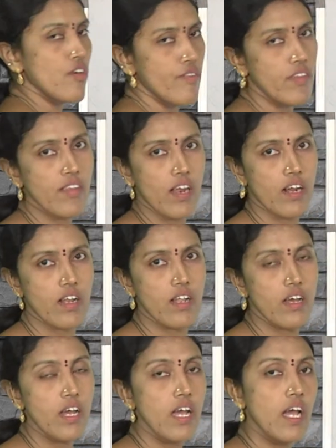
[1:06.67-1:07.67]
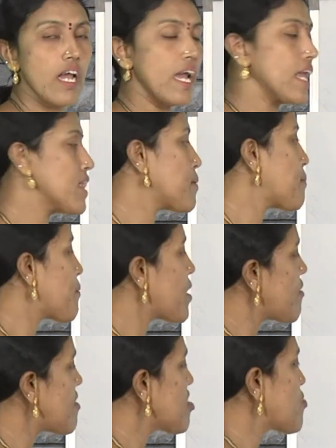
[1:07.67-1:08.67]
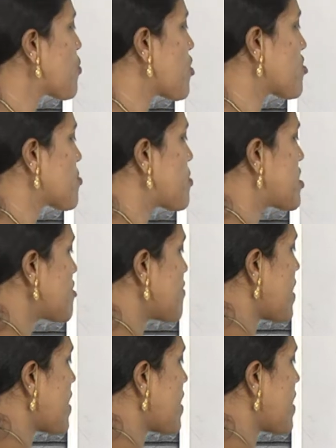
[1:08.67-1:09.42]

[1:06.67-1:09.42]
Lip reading: of the circle. In the previous possibility, we